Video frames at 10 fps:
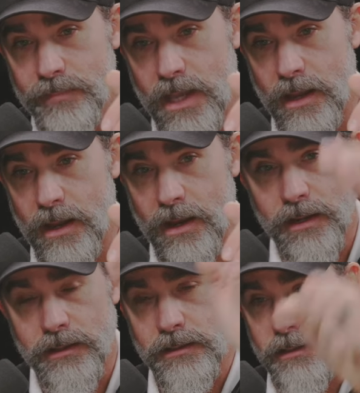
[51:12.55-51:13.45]

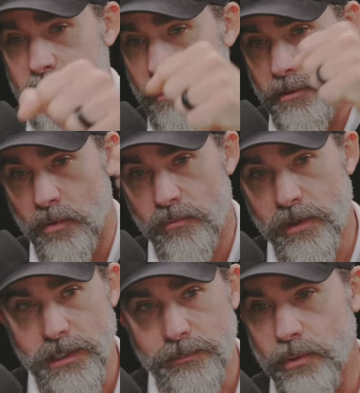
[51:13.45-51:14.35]
and he goes
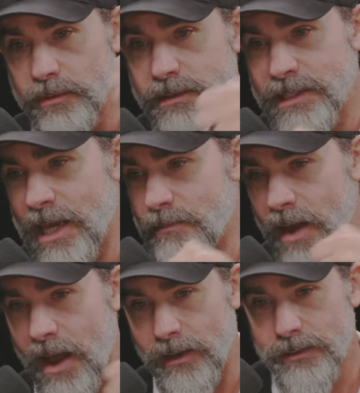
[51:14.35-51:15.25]
over and he pulls the gate
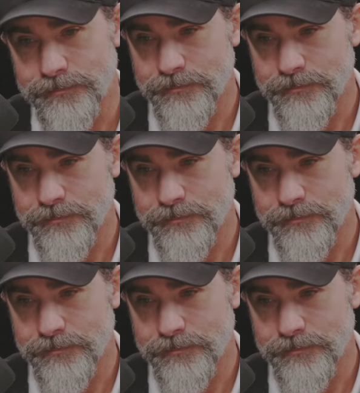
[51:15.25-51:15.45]
back